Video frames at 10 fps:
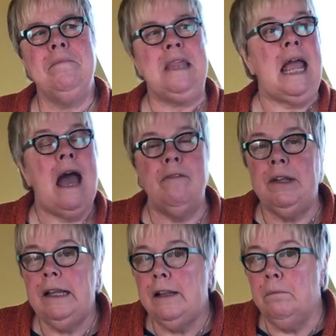They have
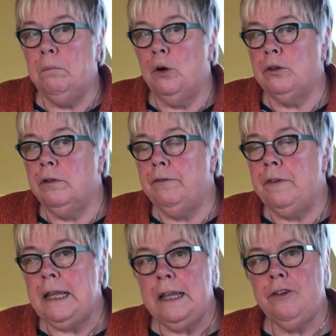a little model
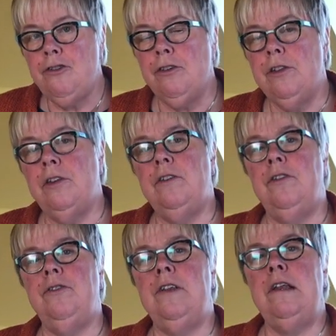village at the
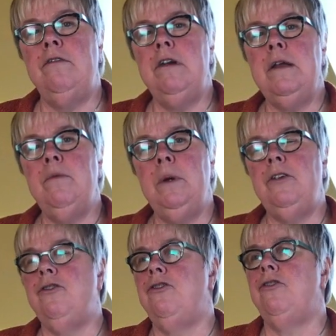distillery
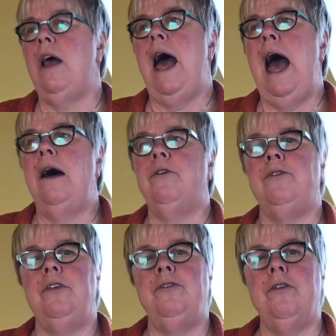which
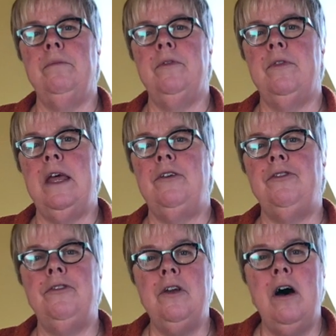houses some of their
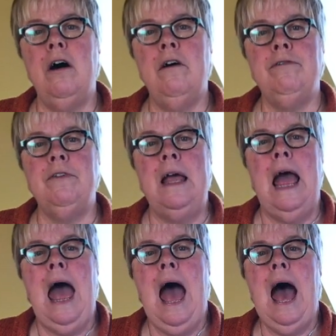staff,
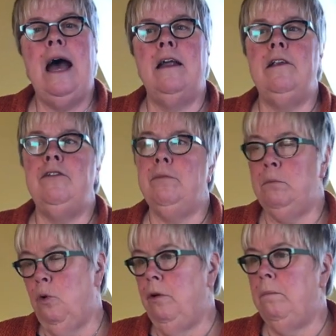and
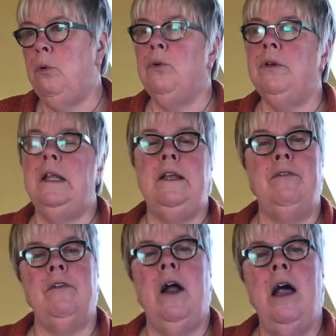more importantly
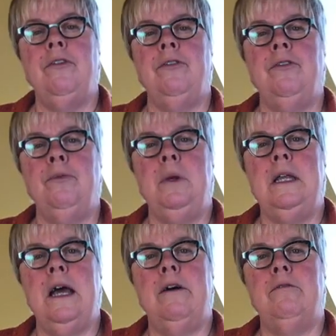for us, as we
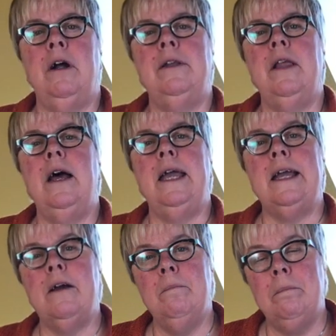now run a
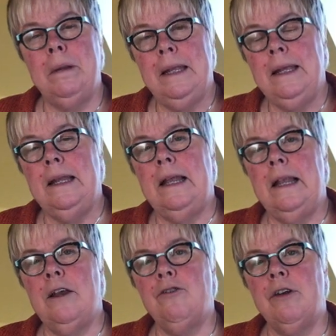completely
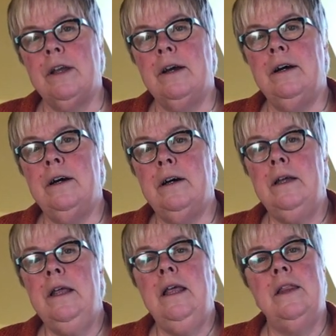electric car,
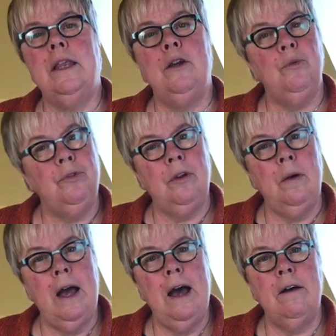they also
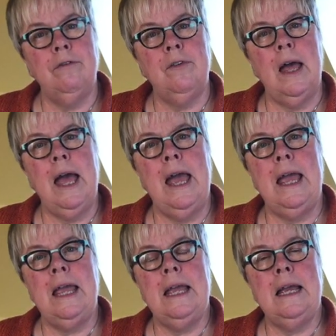have
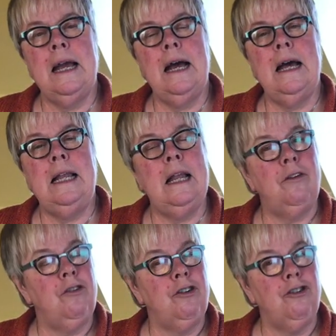an
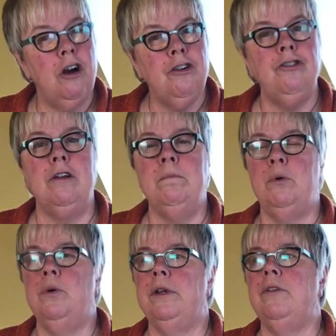electric charging
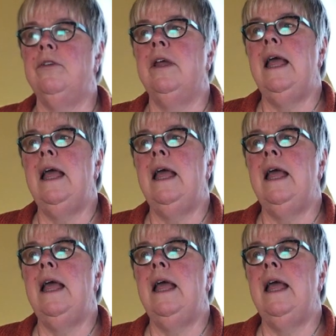point